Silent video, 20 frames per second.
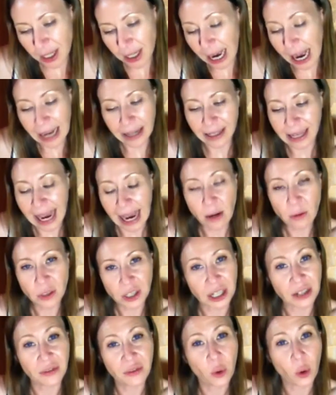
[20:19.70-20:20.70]

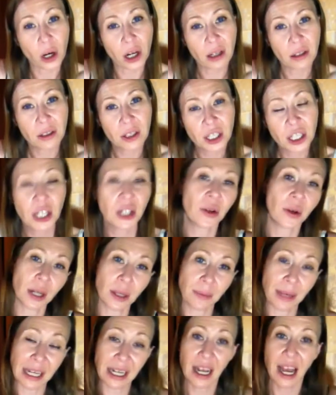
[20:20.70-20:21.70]
uncounted for. You know what I
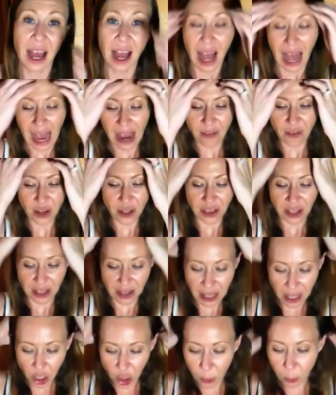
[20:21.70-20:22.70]
mean? Everything
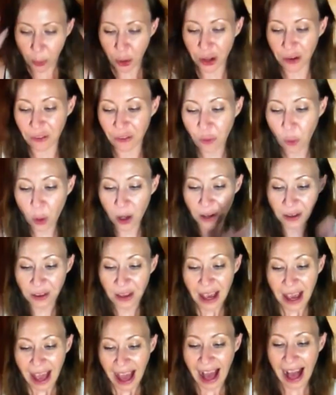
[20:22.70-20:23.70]
that you put forth
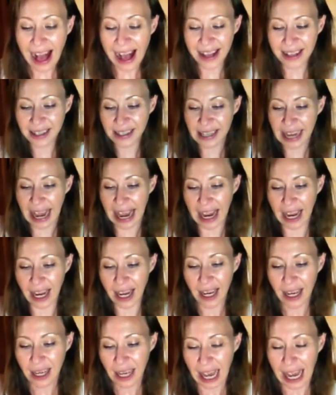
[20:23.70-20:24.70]
has a
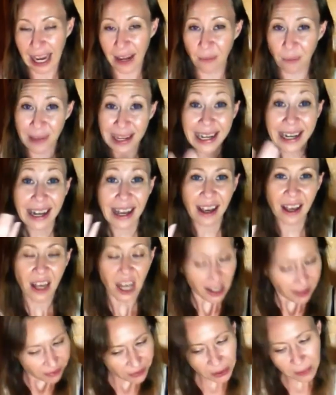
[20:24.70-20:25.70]
meaning.
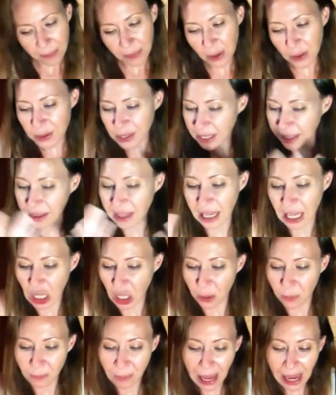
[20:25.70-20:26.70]
The music that
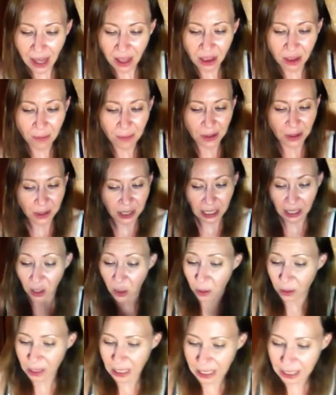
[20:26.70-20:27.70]
you make, the music
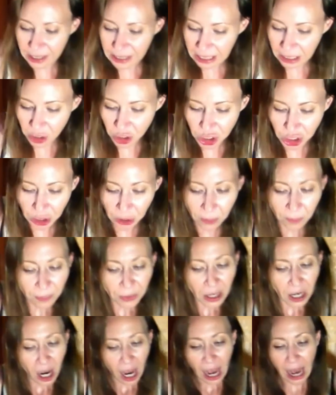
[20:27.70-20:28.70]
you listen to,
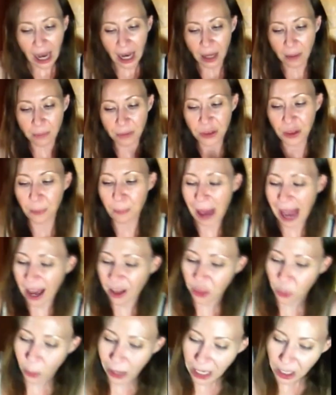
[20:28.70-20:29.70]
the
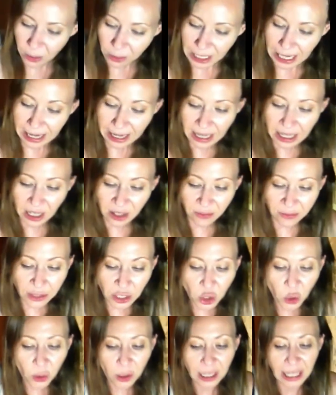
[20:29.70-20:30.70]
pathway you take
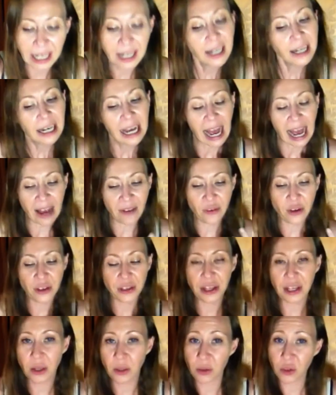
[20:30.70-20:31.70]
individually,
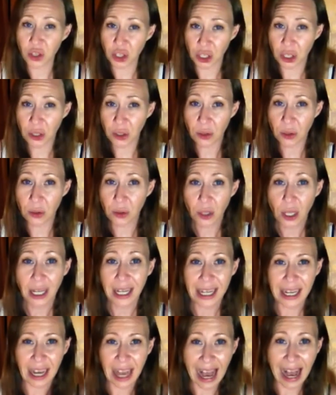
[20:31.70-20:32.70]
everything you do
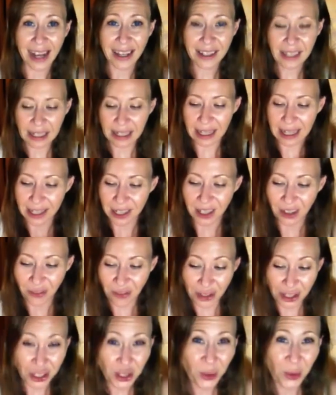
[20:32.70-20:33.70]
as an
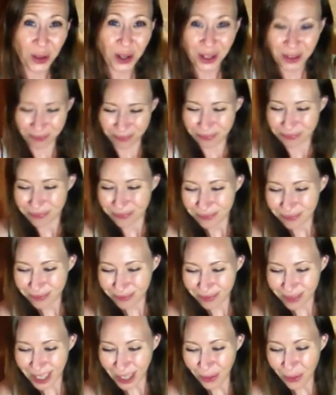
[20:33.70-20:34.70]
individual,
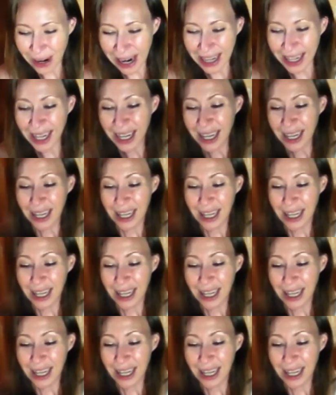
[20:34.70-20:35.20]
right?